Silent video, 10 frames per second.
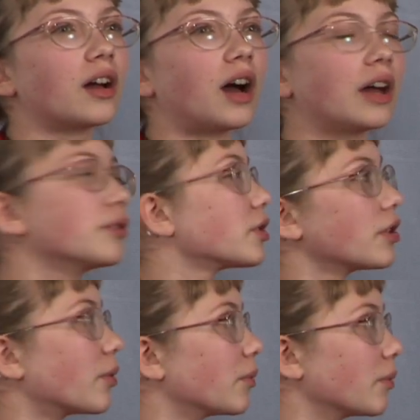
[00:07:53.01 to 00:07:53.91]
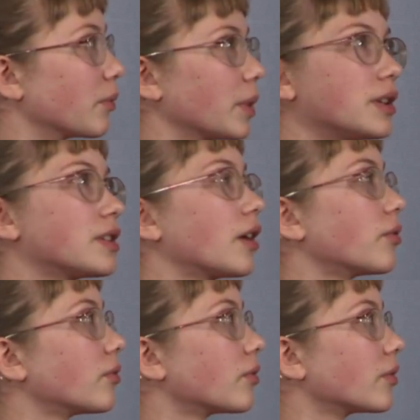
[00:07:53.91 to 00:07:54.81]
I usually don't read stuff.
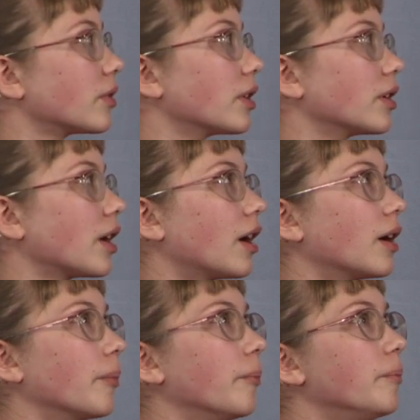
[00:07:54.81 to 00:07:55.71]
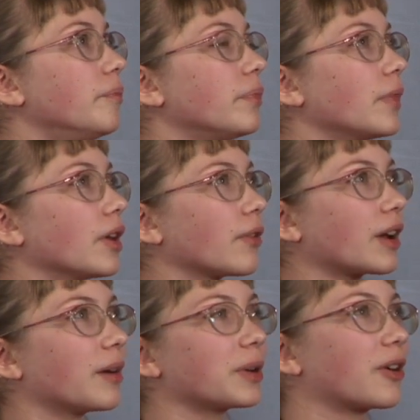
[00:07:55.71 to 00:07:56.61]
Um, if I
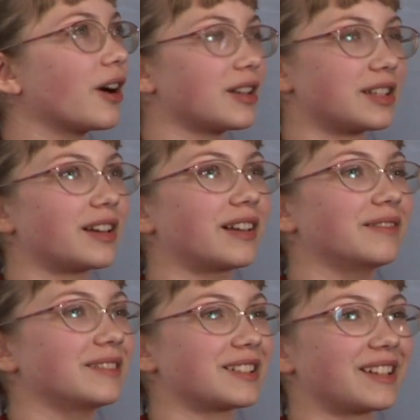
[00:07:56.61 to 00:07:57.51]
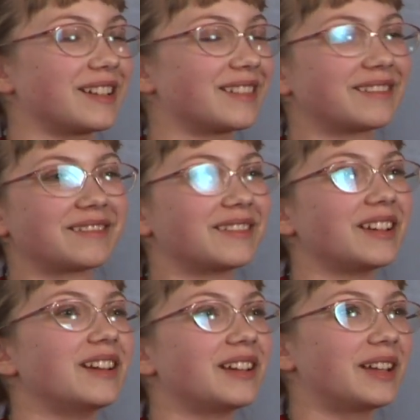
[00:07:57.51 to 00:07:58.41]
come across it, I just like
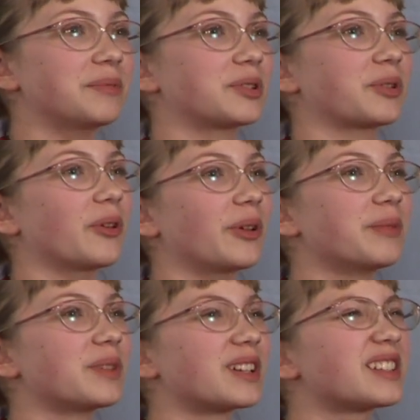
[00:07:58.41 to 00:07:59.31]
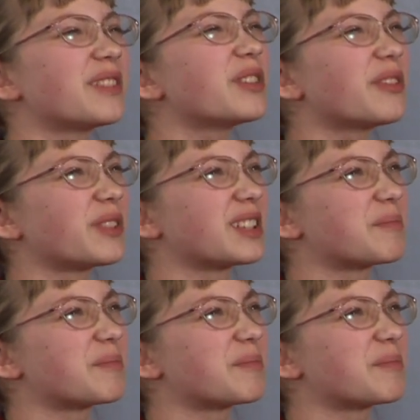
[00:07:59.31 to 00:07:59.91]
keep scrolling because even if it's